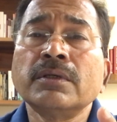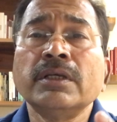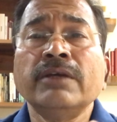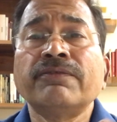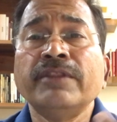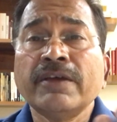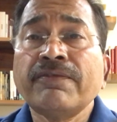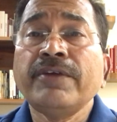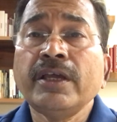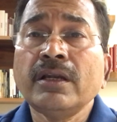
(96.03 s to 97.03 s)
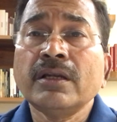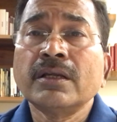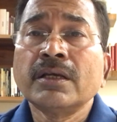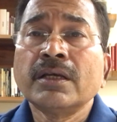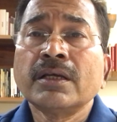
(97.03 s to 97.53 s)
if they feel
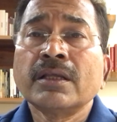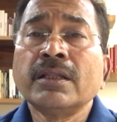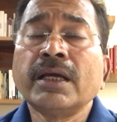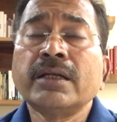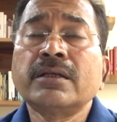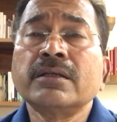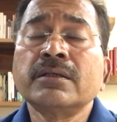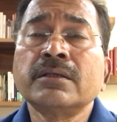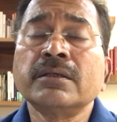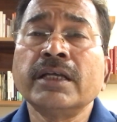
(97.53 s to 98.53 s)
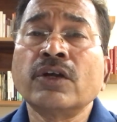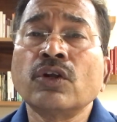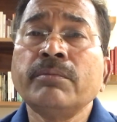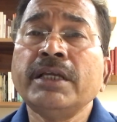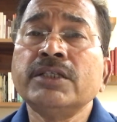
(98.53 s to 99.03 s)
that
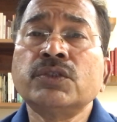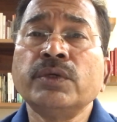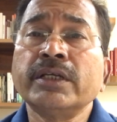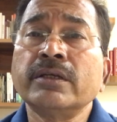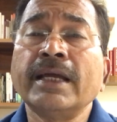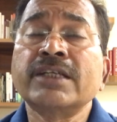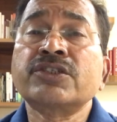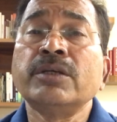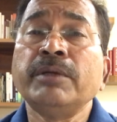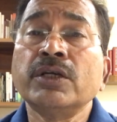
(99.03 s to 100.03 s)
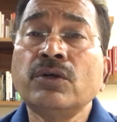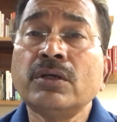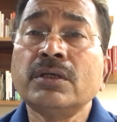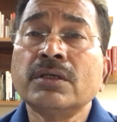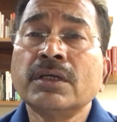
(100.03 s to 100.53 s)
economy is doing extremely
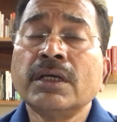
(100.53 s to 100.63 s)
good,